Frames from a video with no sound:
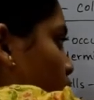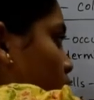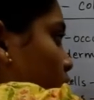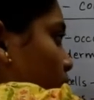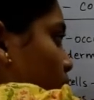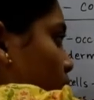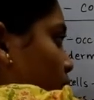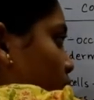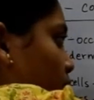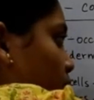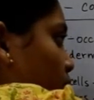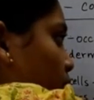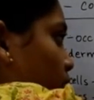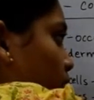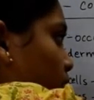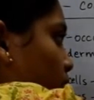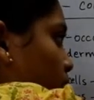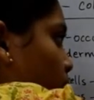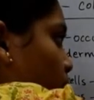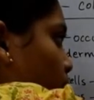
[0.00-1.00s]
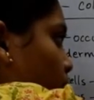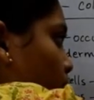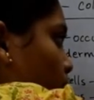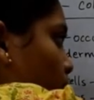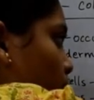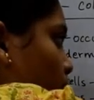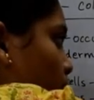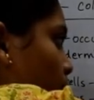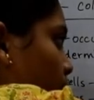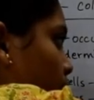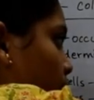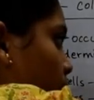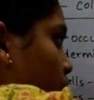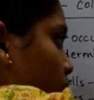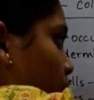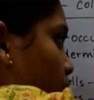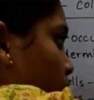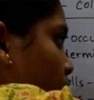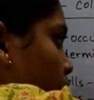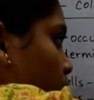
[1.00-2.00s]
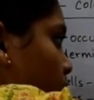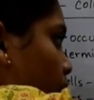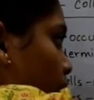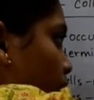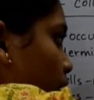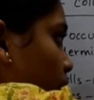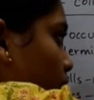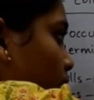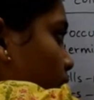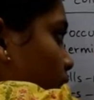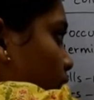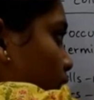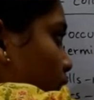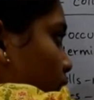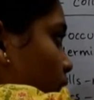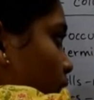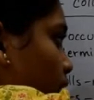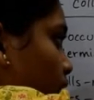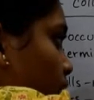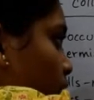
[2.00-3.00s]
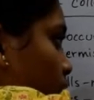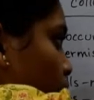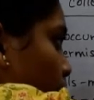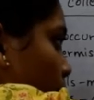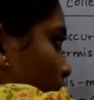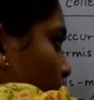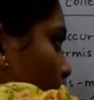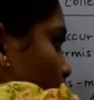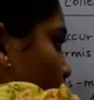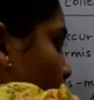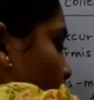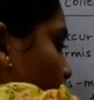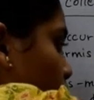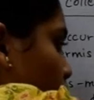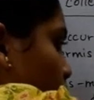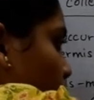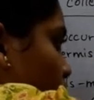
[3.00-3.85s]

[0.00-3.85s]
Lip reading: and this is protoplasm, and inside it is vacuole.